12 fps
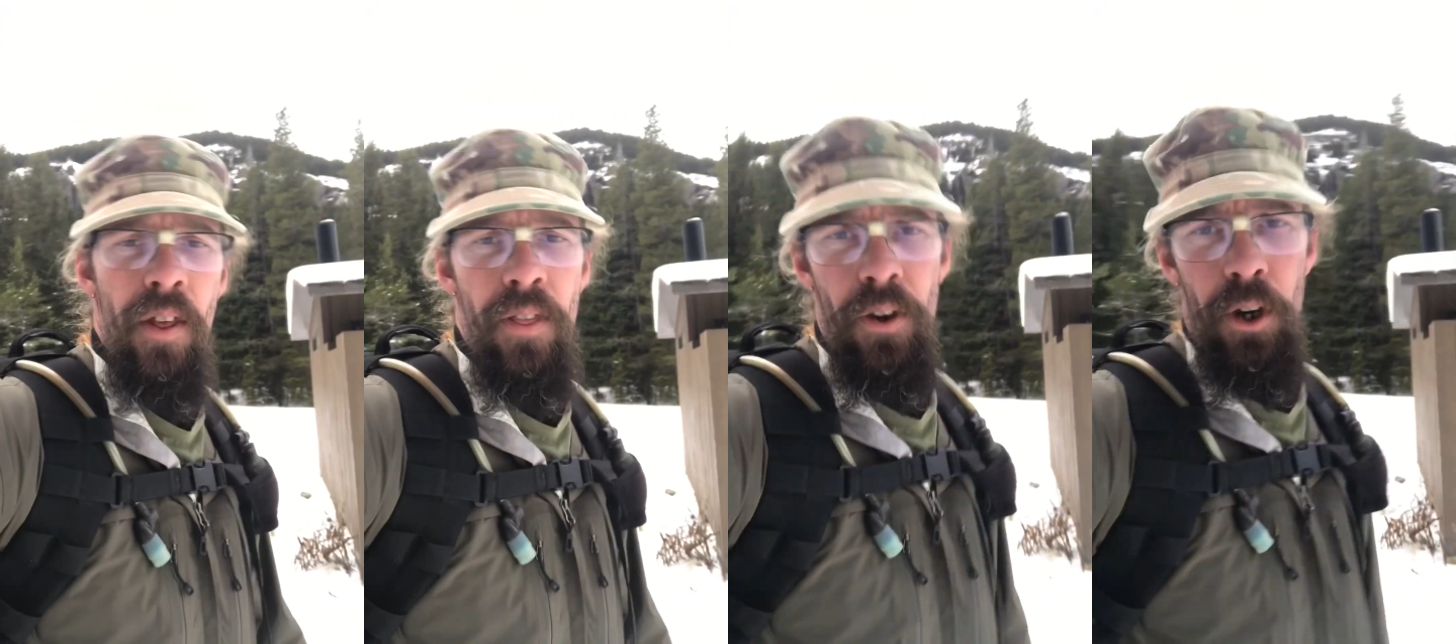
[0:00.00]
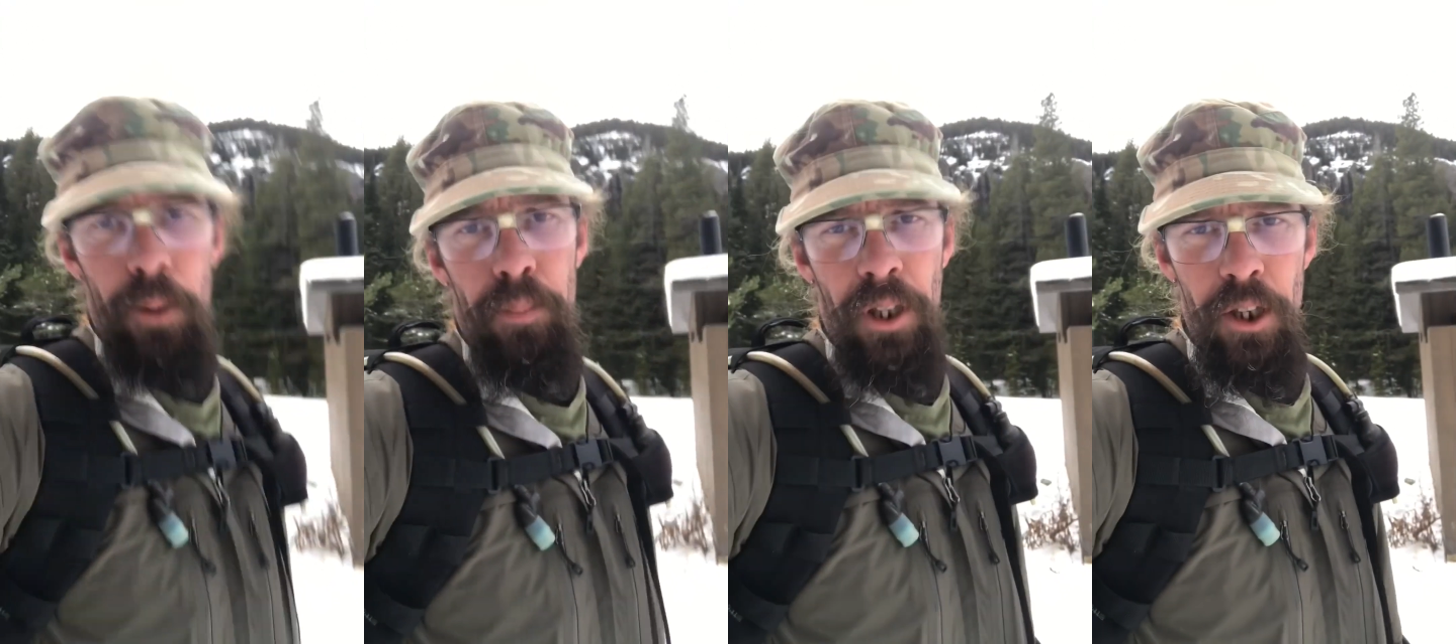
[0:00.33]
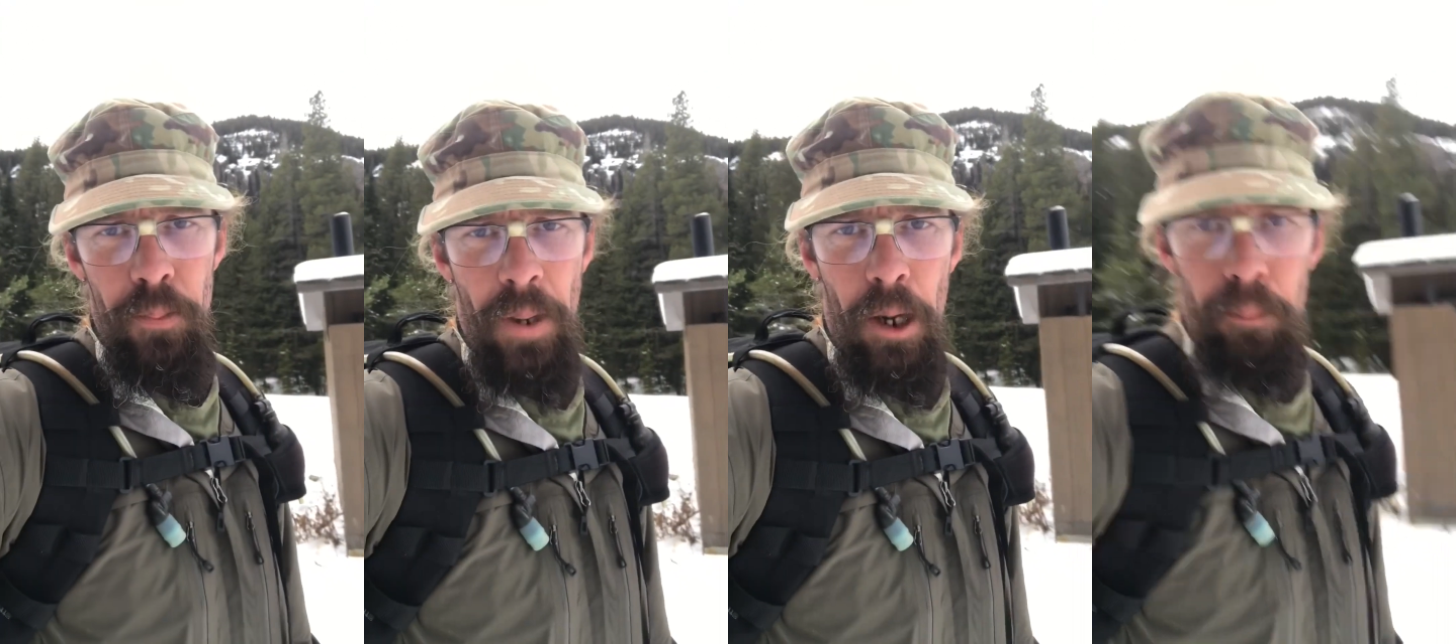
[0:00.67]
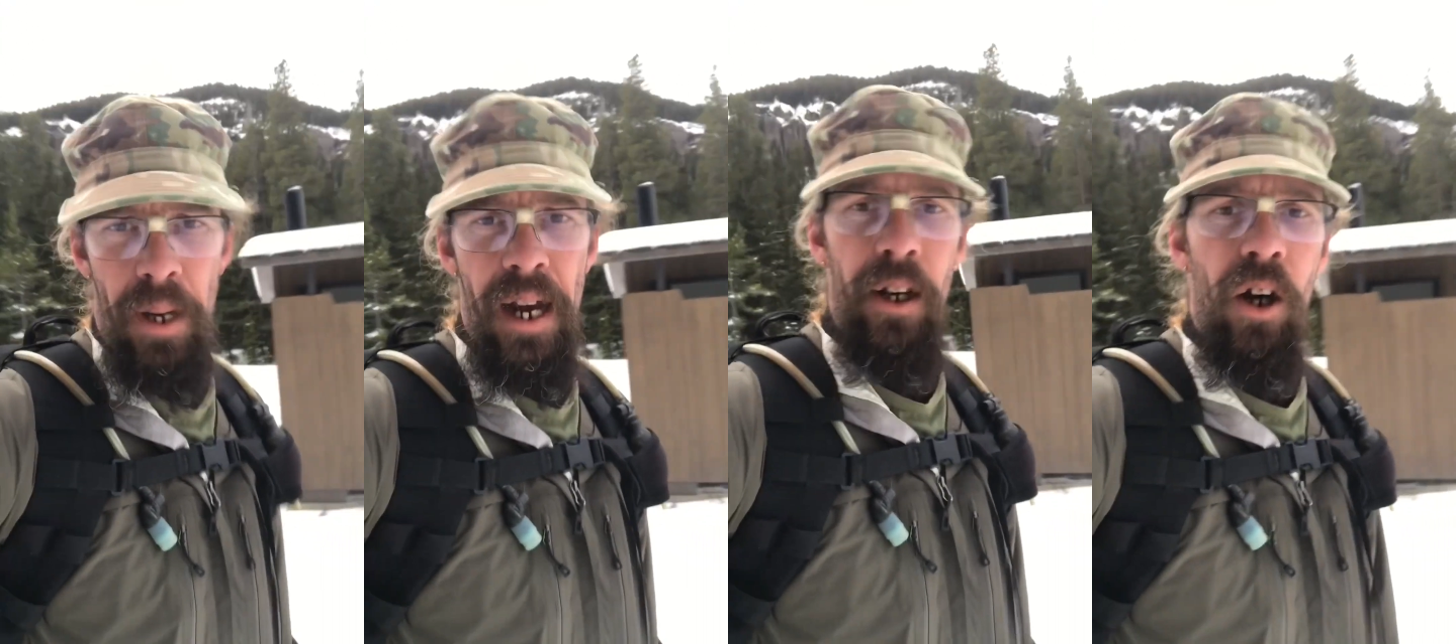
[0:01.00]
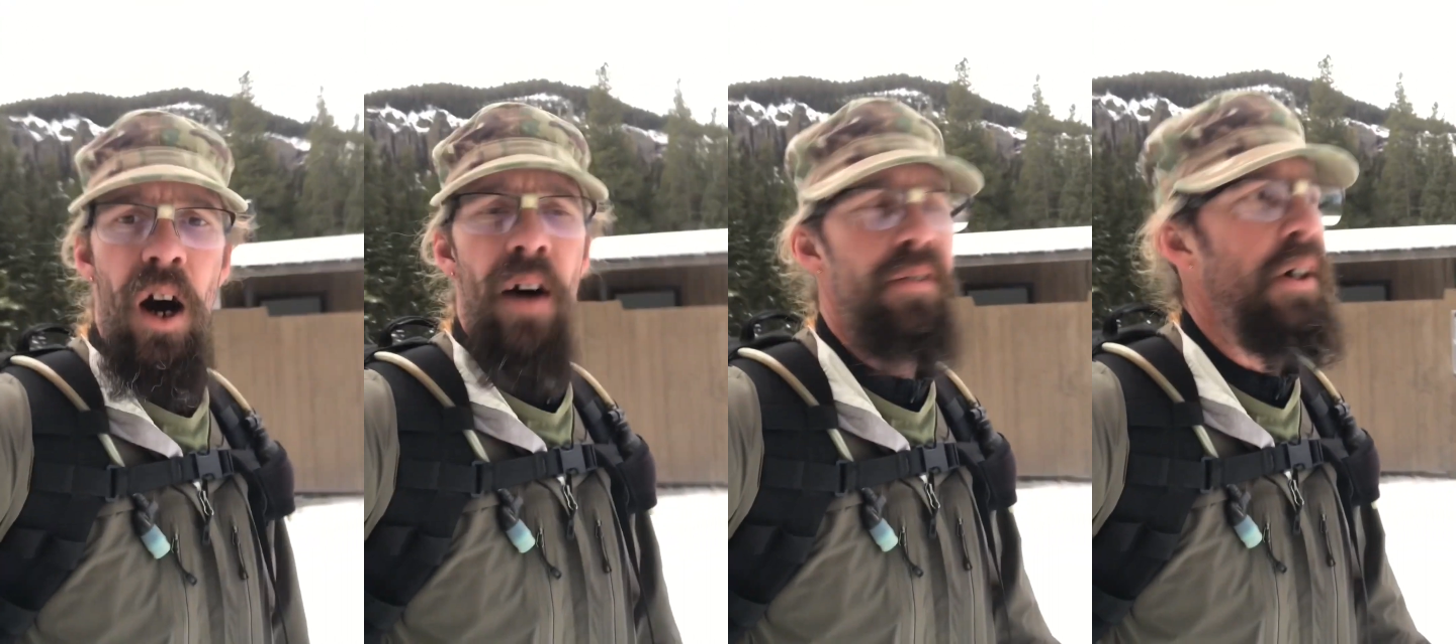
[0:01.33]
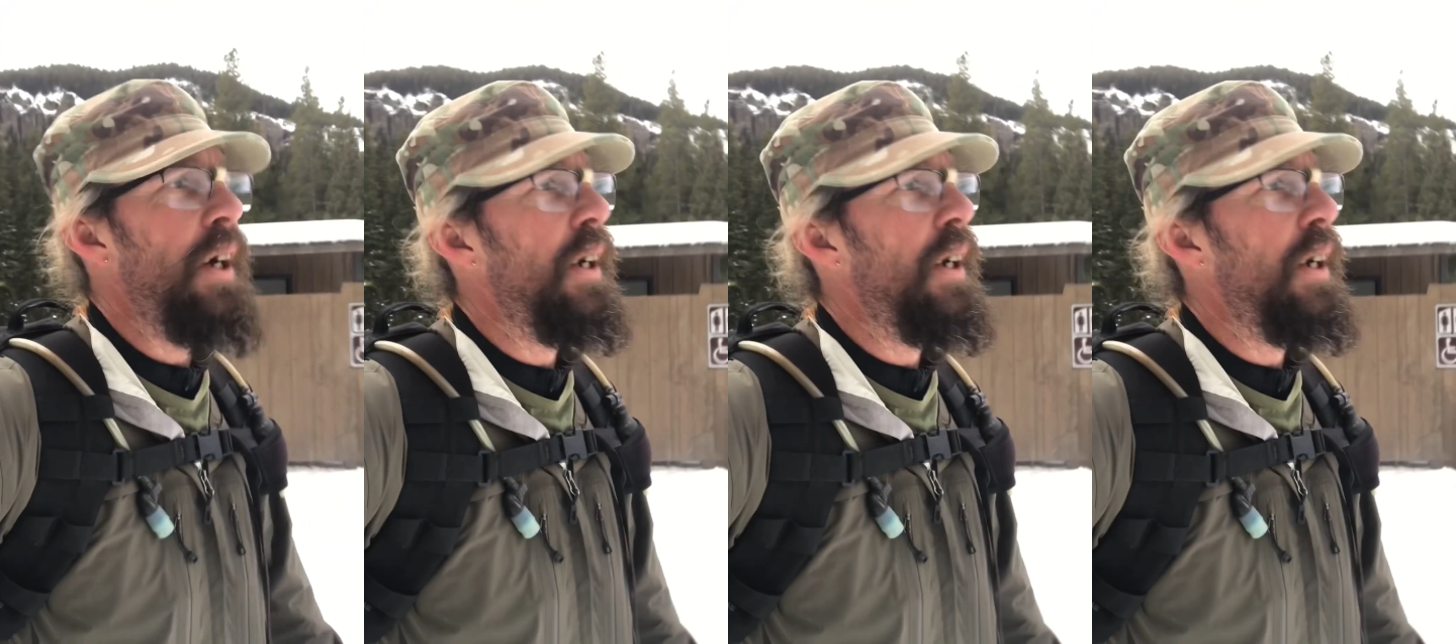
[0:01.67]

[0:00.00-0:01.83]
30+ pound pack off